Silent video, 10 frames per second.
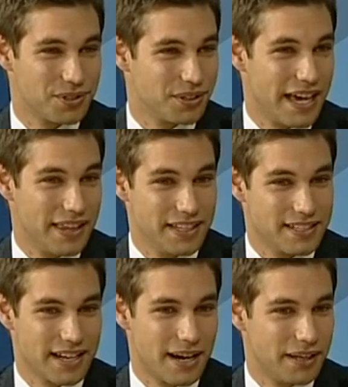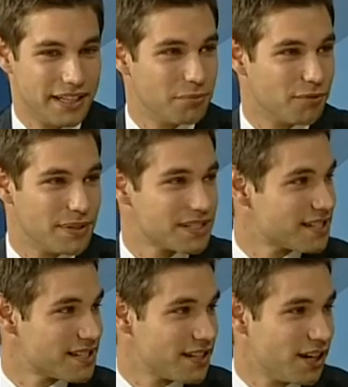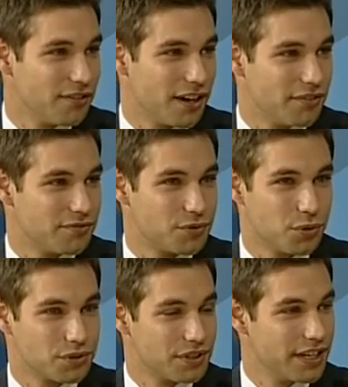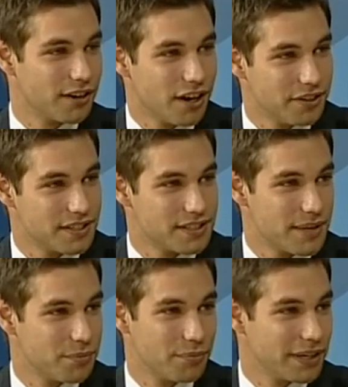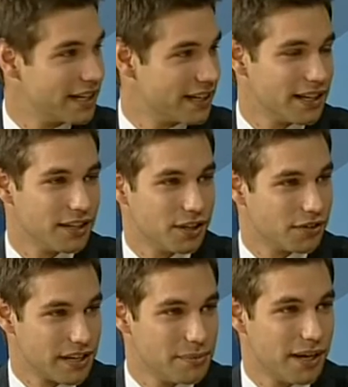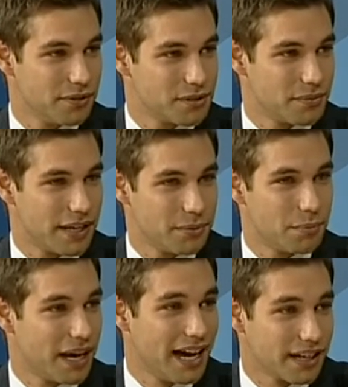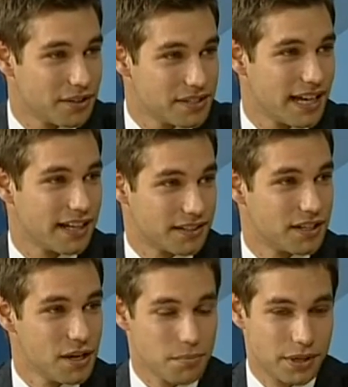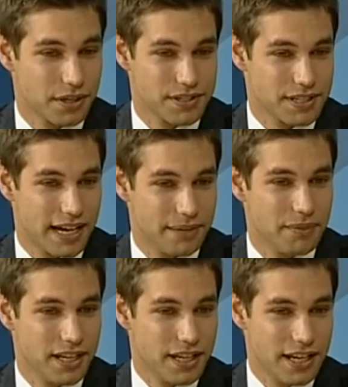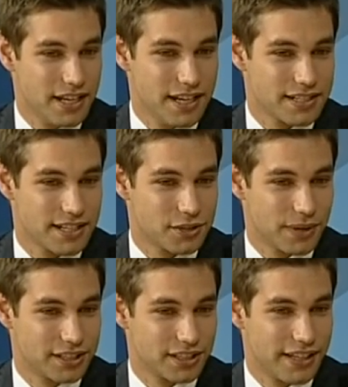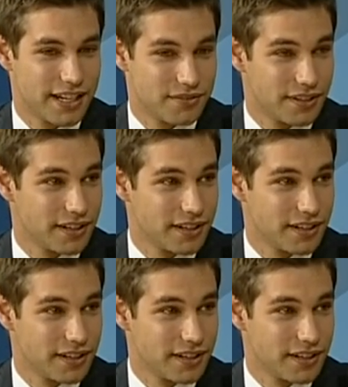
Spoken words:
And there's a number of businesses that I've talked to their owners, and we've been getting a lot of emails about them, and my heart goes out because in a situation like that, it's very